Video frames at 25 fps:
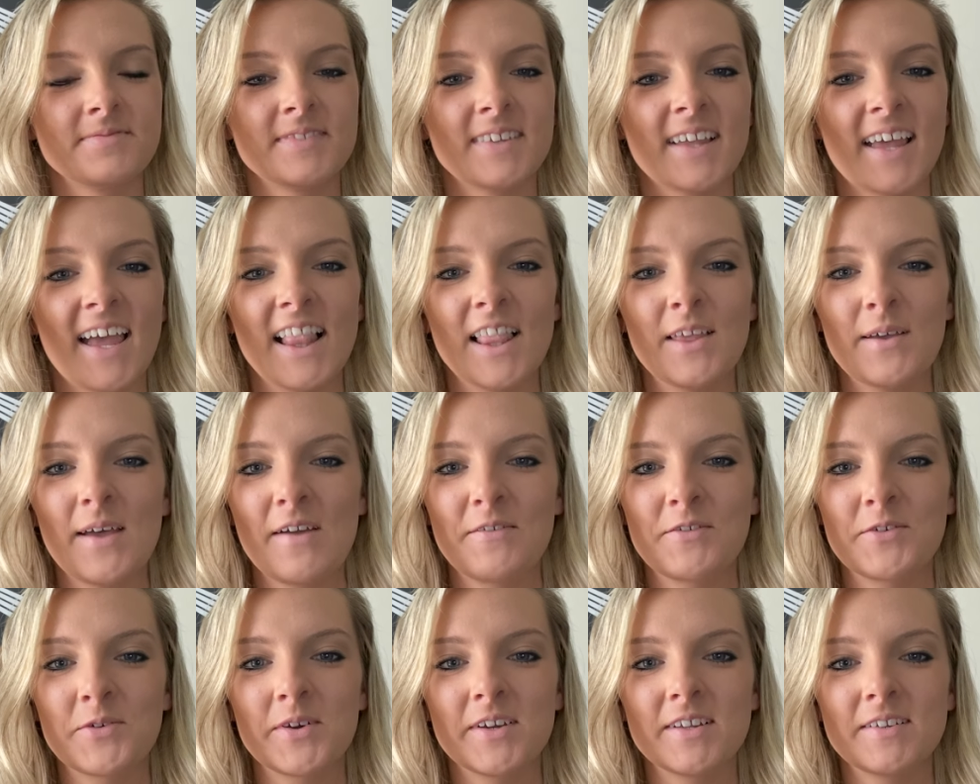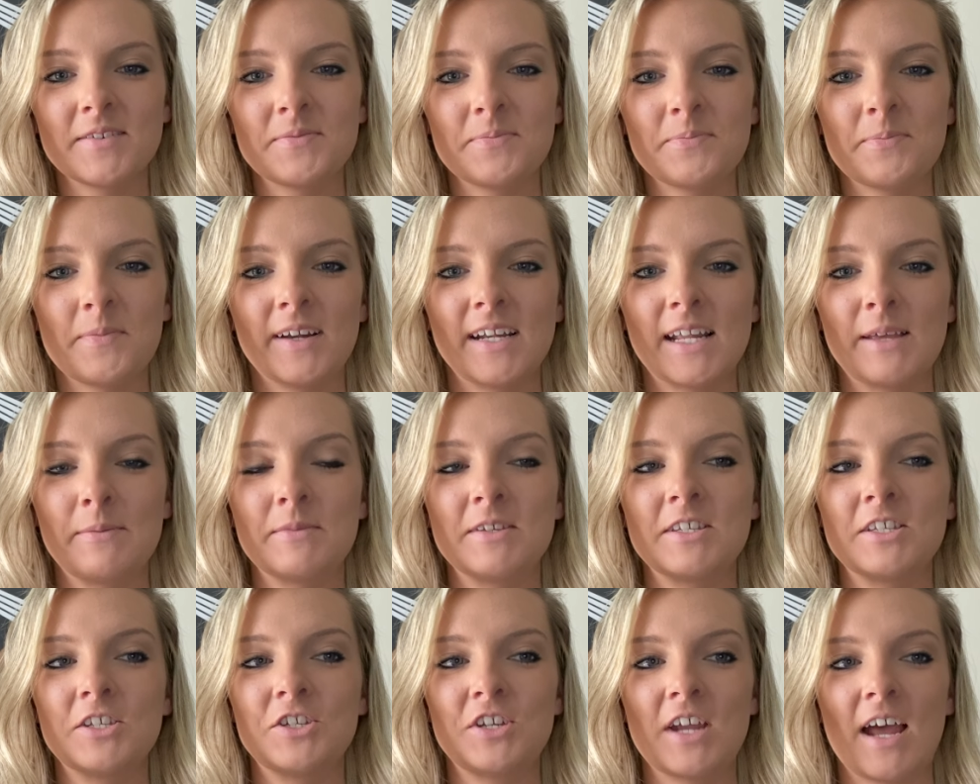Hello everyone, my name
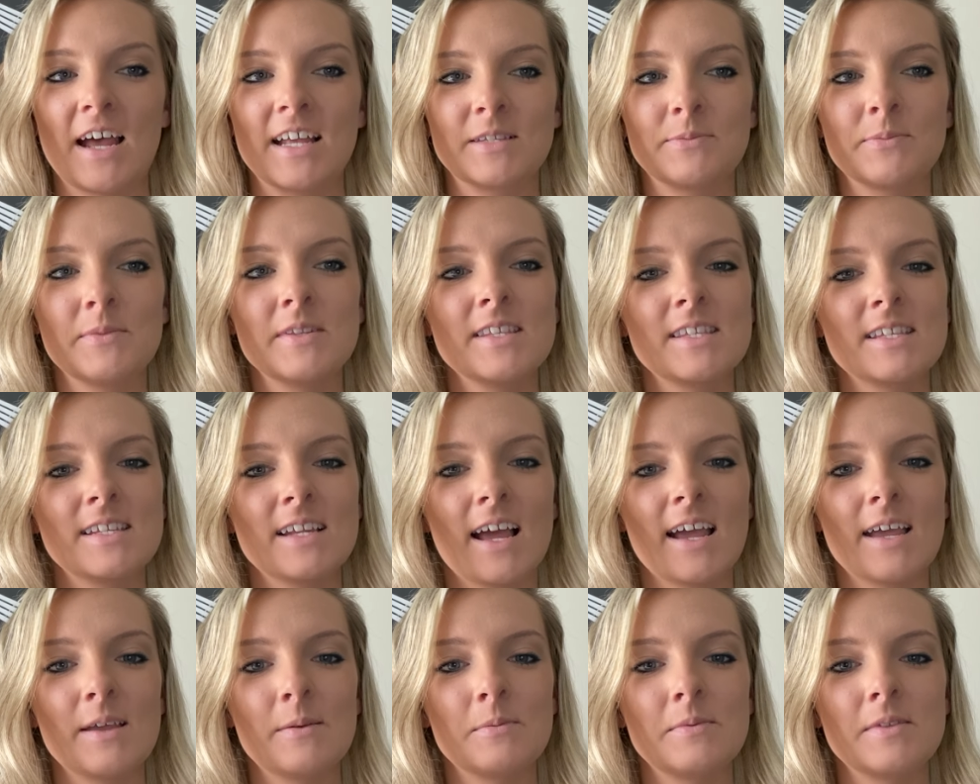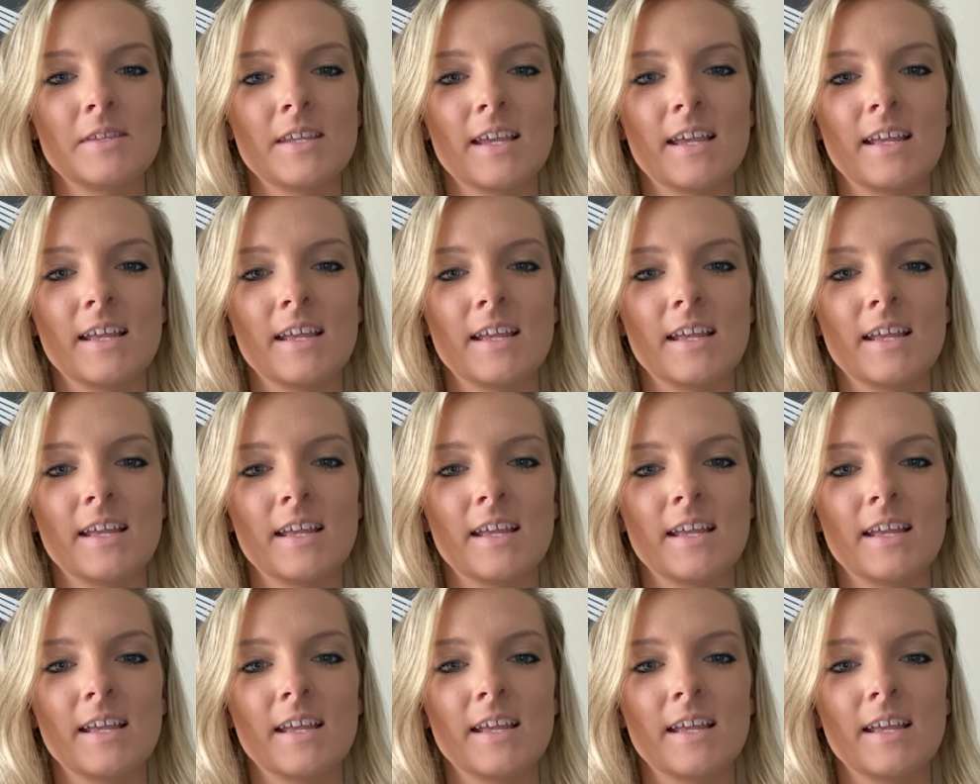is Jasmine Snipes,